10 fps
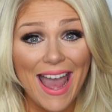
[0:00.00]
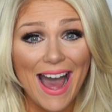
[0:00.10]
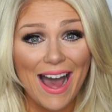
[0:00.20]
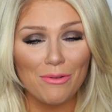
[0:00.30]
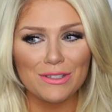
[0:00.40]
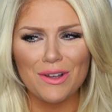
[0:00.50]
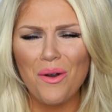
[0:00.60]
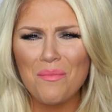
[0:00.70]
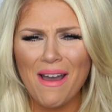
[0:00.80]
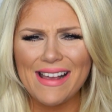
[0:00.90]
yeah. I was like,
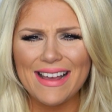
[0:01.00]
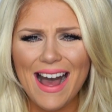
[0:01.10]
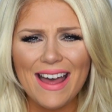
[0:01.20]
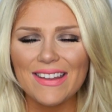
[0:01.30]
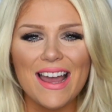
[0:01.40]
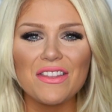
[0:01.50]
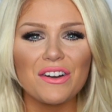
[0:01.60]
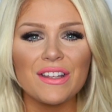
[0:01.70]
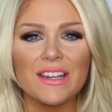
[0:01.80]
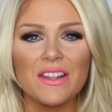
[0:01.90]
oh my God. Like I
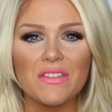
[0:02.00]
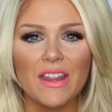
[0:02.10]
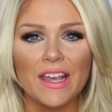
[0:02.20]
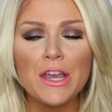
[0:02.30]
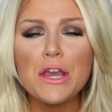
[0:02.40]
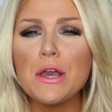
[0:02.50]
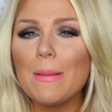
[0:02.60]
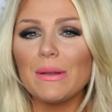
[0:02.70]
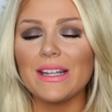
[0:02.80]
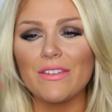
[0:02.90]
literally didn't even like
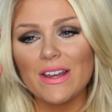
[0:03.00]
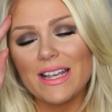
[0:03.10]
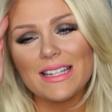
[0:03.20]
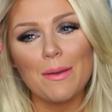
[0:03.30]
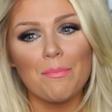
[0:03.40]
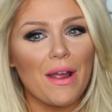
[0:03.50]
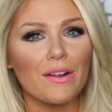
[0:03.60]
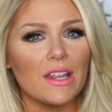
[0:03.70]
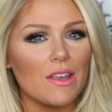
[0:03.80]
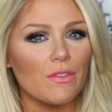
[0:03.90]
believe it because I
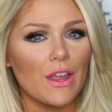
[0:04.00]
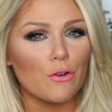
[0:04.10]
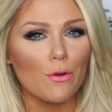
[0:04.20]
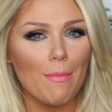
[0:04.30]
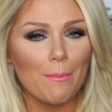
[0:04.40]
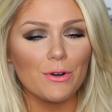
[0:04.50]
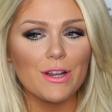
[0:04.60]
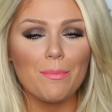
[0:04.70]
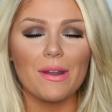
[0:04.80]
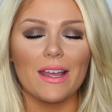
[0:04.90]
barely even like
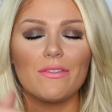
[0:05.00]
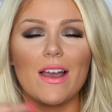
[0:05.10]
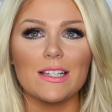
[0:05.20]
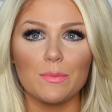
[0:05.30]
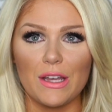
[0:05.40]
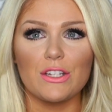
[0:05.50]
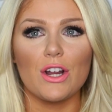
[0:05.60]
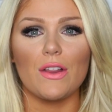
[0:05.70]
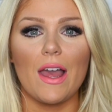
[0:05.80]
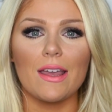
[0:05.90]
remembered it. But like if I explained
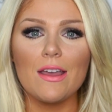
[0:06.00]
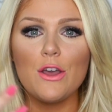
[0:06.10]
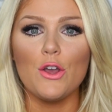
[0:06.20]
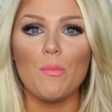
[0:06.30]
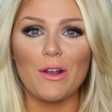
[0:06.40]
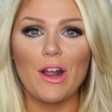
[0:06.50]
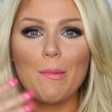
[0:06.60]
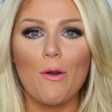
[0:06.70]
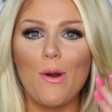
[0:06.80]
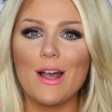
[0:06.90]
to her like who my
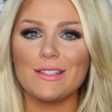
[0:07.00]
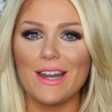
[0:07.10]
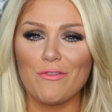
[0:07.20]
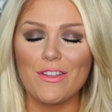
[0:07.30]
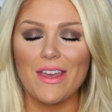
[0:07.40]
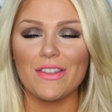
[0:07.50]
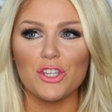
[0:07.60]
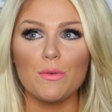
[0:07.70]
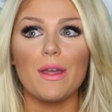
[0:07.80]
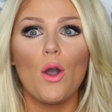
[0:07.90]
grandma was and everything,
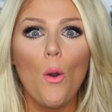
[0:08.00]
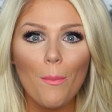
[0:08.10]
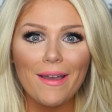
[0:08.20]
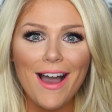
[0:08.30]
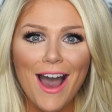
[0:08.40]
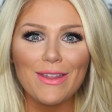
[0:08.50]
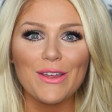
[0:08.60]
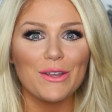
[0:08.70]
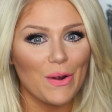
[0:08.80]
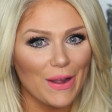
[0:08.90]
then she'd be like, oh my God,
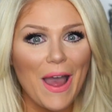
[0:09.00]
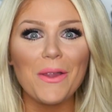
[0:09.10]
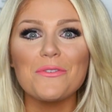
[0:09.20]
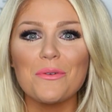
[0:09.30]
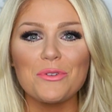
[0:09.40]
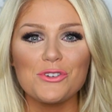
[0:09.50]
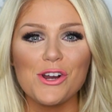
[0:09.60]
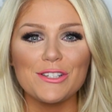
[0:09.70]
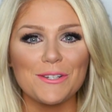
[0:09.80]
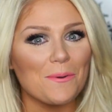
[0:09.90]
like you're Kelly from New
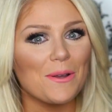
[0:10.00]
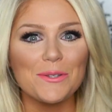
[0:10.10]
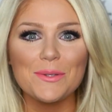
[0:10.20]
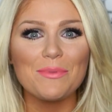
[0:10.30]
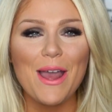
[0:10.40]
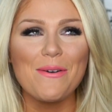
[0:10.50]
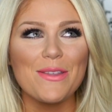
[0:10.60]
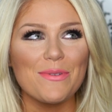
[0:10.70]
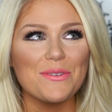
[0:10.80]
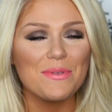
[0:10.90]
Jersey who I used to play
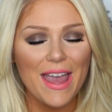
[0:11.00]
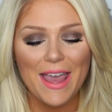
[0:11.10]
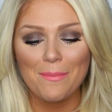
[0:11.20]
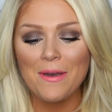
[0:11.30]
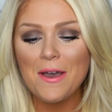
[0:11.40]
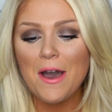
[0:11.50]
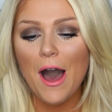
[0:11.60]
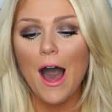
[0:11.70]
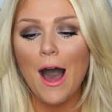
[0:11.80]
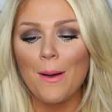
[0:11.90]
with when you came.
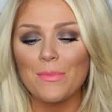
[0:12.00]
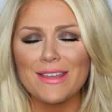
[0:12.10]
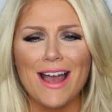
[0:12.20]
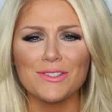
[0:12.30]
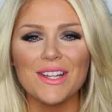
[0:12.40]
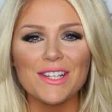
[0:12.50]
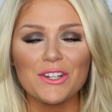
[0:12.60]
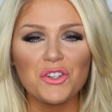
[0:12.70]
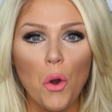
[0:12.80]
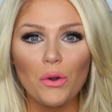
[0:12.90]
But yeah, so that's
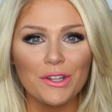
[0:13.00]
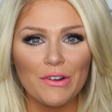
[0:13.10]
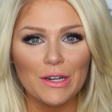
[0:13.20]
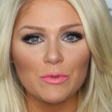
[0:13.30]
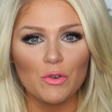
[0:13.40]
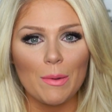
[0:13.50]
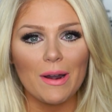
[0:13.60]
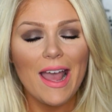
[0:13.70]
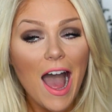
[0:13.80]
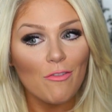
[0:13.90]
like a totally random story.
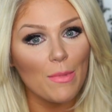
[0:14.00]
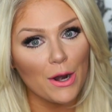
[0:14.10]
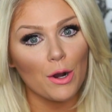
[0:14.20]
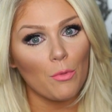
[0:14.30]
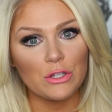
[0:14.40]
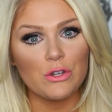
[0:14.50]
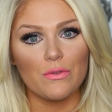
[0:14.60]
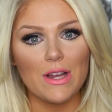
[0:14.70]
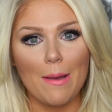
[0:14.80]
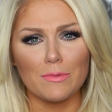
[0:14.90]
But I have met her a
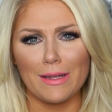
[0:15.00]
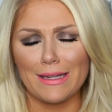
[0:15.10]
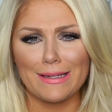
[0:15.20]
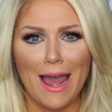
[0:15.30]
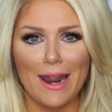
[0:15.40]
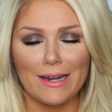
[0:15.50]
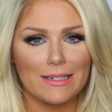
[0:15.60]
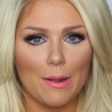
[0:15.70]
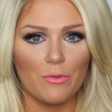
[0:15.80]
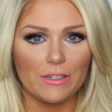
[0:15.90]
multitude of times, but like not
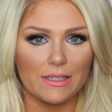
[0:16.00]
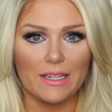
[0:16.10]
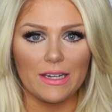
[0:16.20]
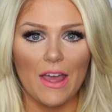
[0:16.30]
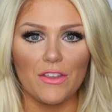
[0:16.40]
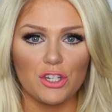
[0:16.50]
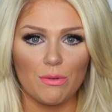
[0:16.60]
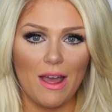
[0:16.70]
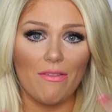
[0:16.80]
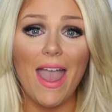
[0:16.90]
anytime recently, and not that she
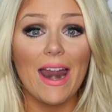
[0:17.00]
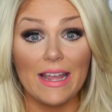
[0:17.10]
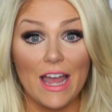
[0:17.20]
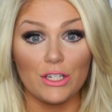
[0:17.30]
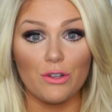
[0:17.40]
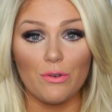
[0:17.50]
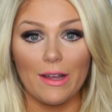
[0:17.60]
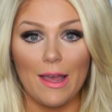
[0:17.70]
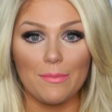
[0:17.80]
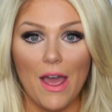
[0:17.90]
would have any idea who
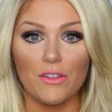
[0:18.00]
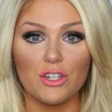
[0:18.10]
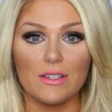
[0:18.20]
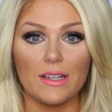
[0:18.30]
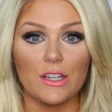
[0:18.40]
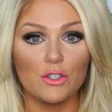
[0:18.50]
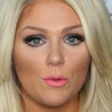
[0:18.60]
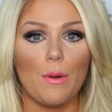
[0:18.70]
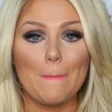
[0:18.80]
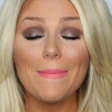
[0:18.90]
I am now that she's like a
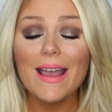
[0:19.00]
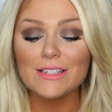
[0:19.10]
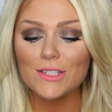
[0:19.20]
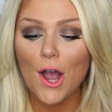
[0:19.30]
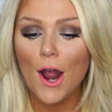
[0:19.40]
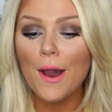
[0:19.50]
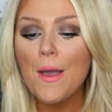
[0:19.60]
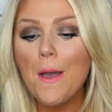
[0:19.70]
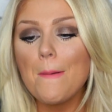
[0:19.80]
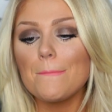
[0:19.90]
super mega star.
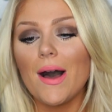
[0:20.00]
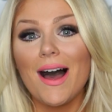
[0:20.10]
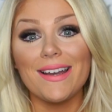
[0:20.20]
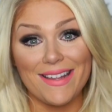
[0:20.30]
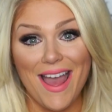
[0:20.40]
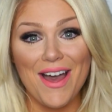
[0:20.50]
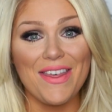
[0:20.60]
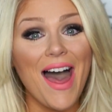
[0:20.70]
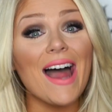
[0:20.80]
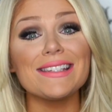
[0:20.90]
But yeah,
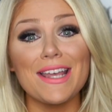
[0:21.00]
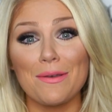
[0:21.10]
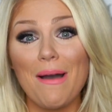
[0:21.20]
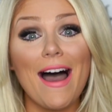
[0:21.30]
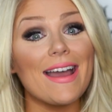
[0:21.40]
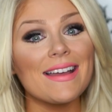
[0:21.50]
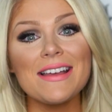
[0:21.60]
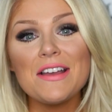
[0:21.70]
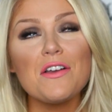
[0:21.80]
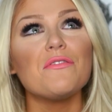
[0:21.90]
that's like my
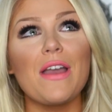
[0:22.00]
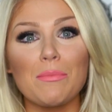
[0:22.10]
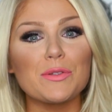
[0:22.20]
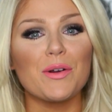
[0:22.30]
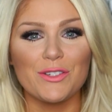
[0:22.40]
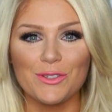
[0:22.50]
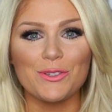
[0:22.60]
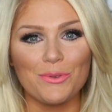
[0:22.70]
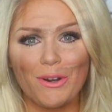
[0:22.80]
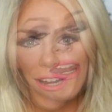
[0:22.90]
famous person
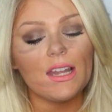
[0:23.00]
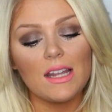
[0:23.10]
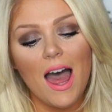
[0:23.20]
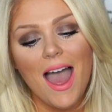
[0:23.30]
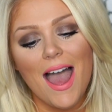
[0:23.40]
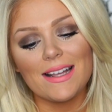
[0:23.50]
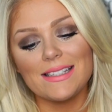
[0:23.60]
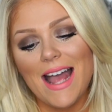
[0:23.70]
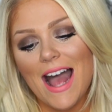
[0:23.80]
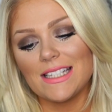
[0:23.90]
story. Jen La
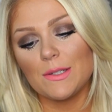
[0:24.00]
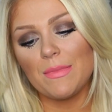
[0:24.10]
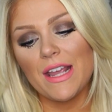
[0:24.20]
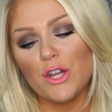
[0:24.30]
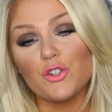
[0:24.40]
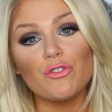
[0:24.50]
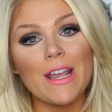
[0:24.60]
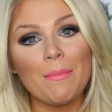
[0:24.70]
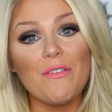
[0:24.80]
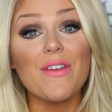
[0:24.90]
X asked me,
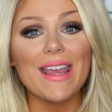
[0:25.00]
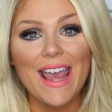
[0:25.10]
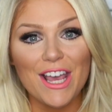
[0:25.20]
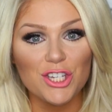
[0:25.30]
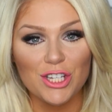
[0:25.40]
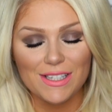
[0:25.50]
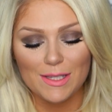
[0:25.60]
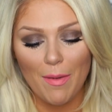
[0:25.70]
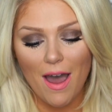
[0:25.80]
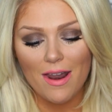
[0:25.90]
dream vacation
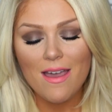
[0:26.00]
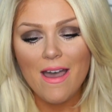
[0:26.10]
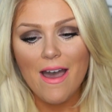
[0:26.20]
spot.